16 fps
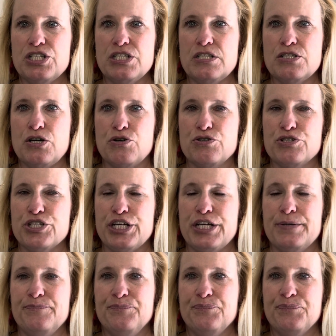detergent.
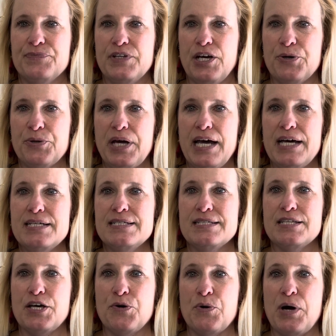Okay,
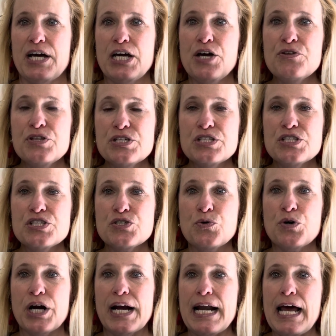so I go to the
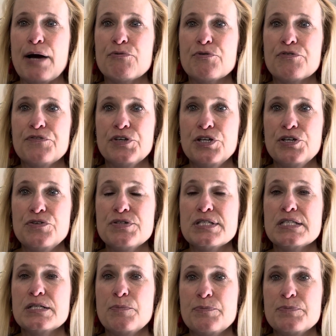store and I refuse to